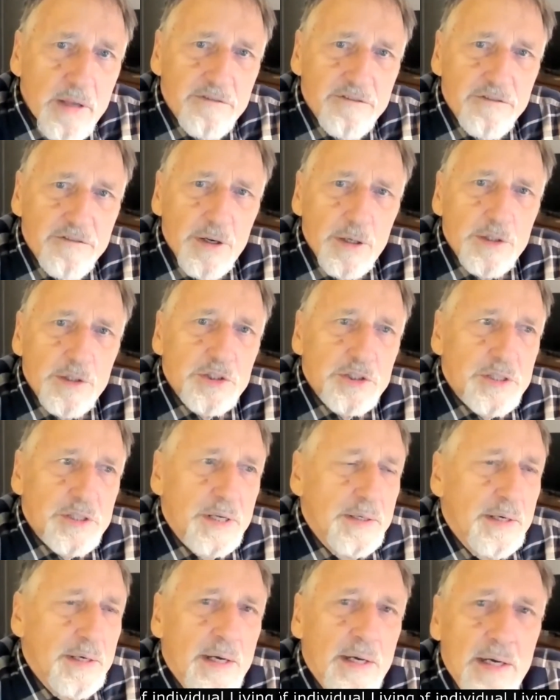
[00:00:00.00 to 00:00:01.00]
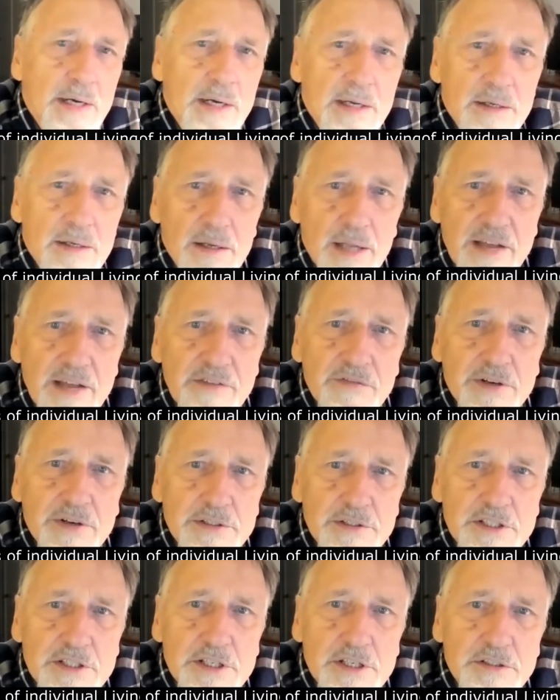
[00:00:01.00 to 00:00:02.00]
First, life
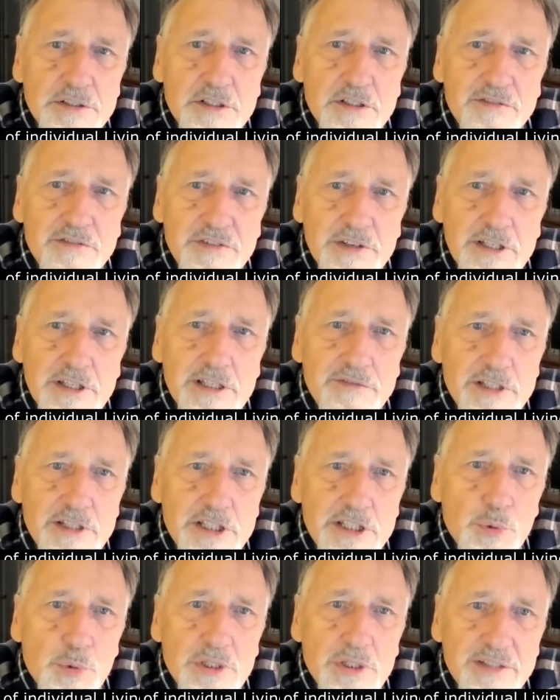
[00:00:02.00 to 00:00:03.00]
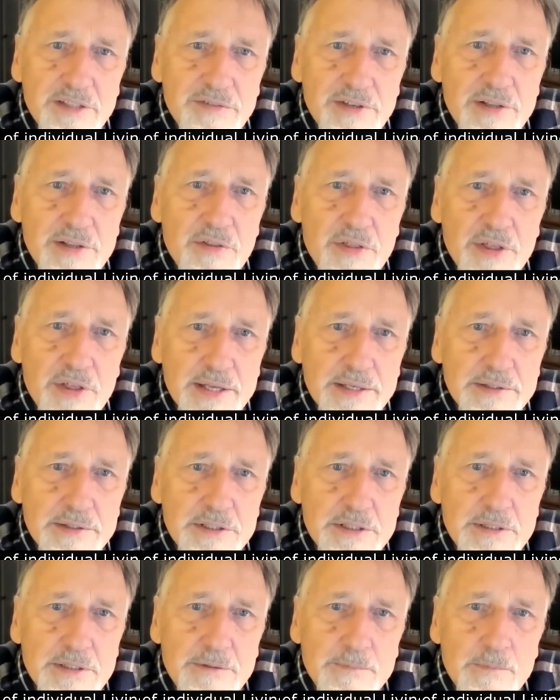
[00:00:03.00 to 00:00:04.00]
consists of individual living
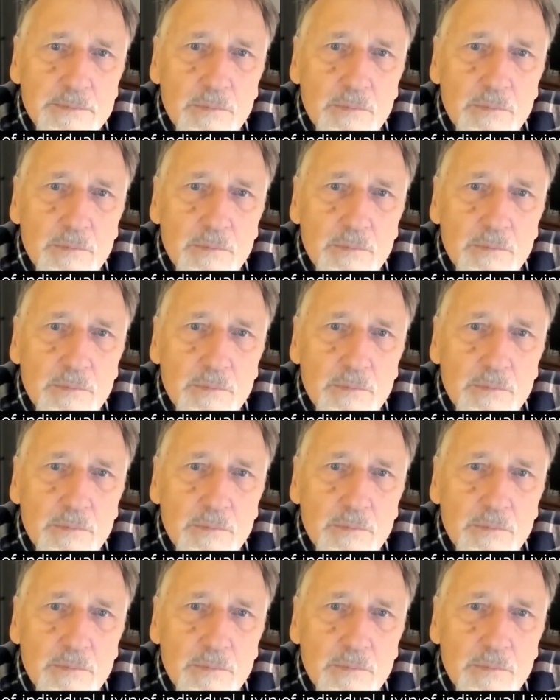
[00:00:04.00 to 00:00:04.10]
things.